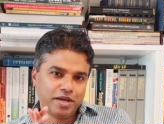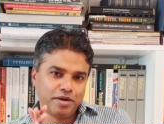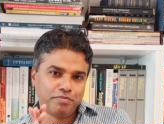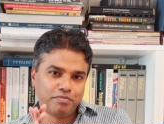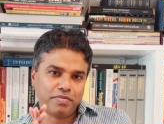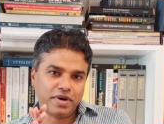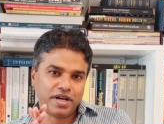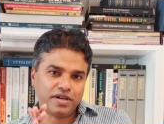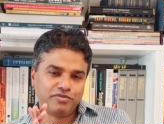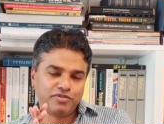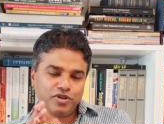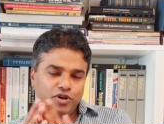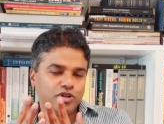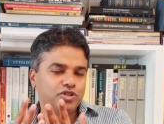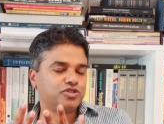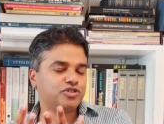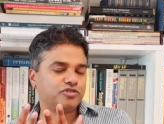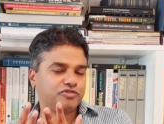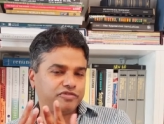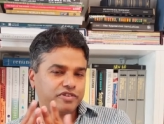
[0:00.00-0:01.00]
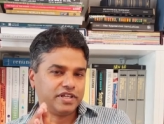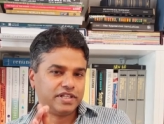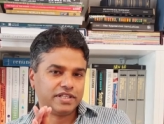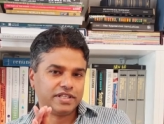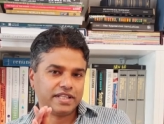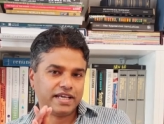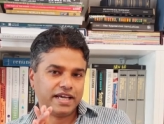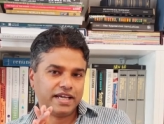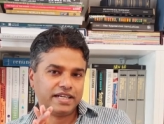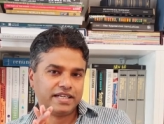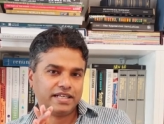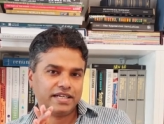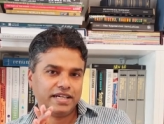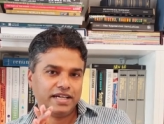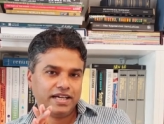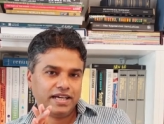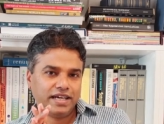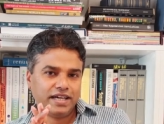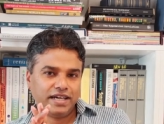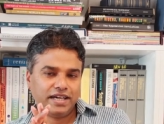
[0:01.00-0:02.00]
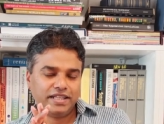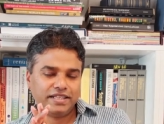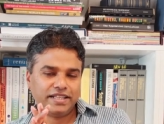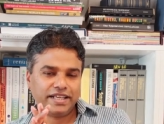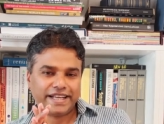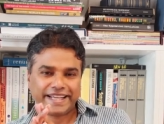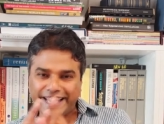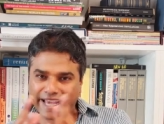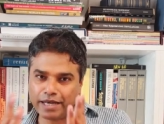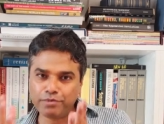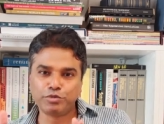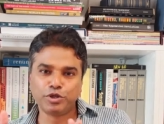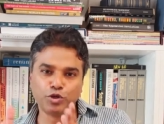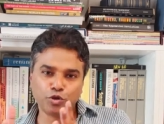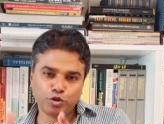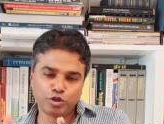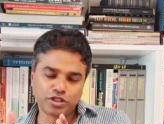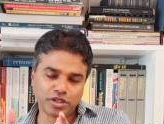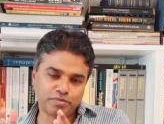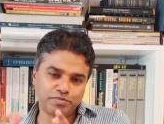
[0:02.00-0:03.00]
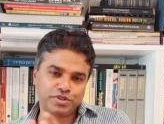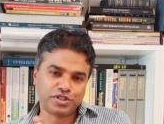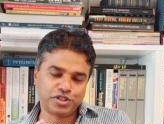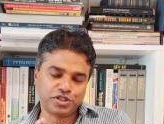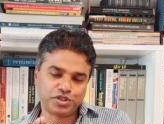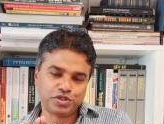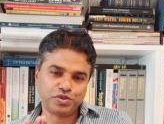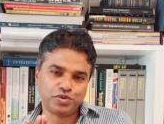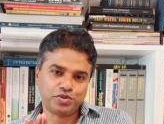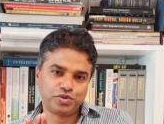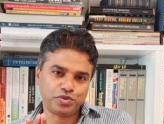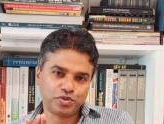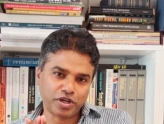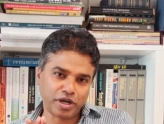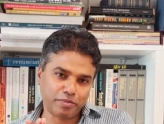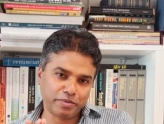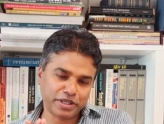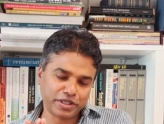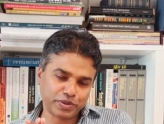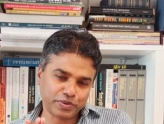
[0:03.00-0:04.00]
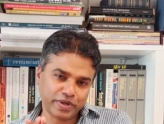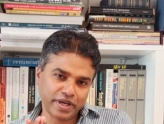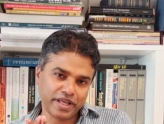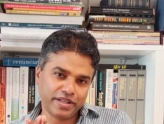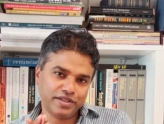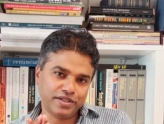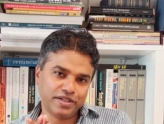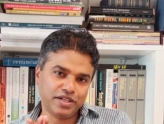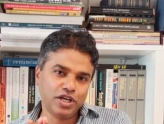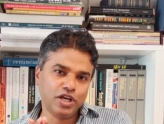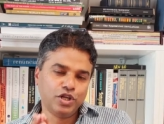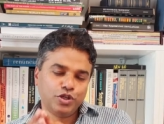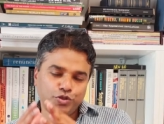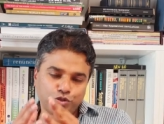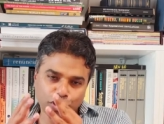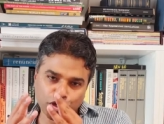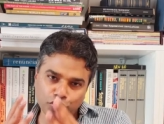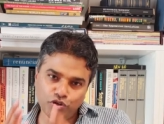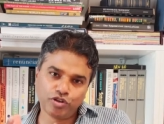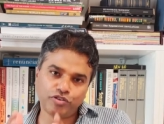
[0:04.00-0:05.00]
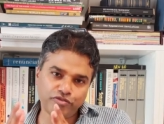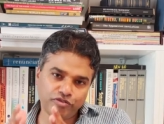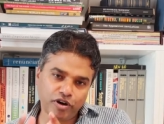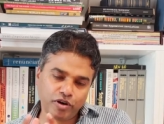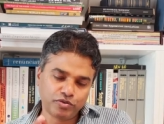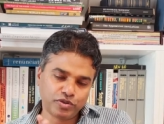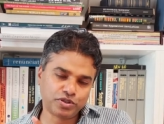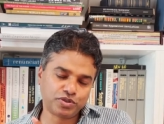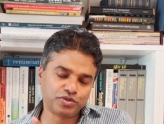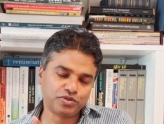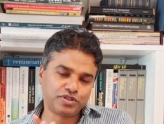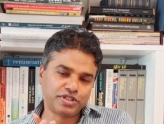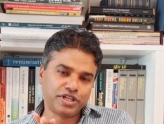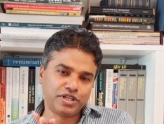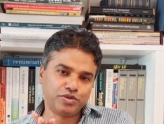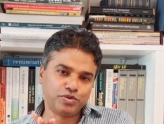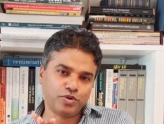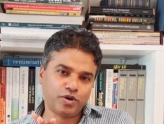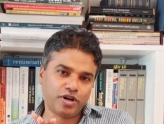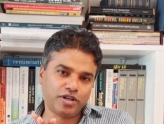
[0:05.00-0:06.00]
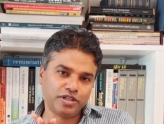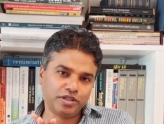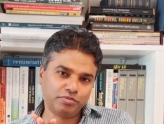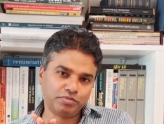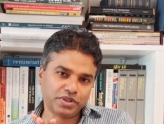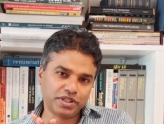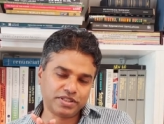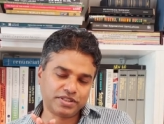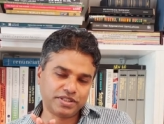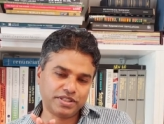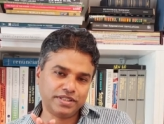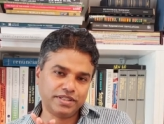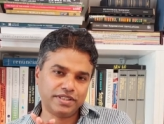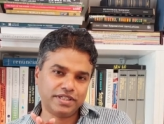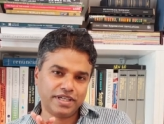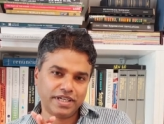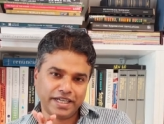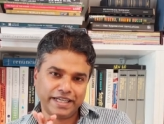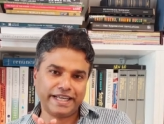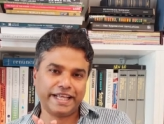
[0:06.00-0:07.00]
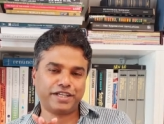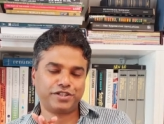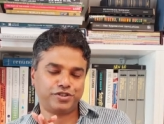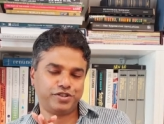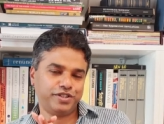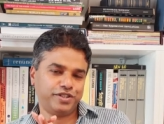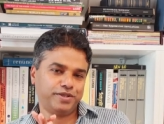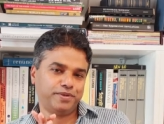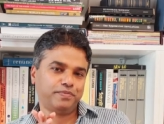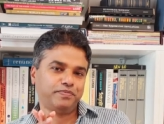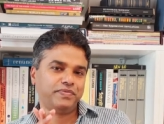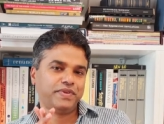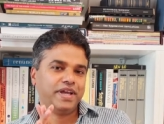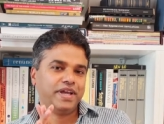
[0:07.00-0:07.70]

But we also feel that uh, there can be no substitute to coming together. So I look forward to seeing you all in person next year.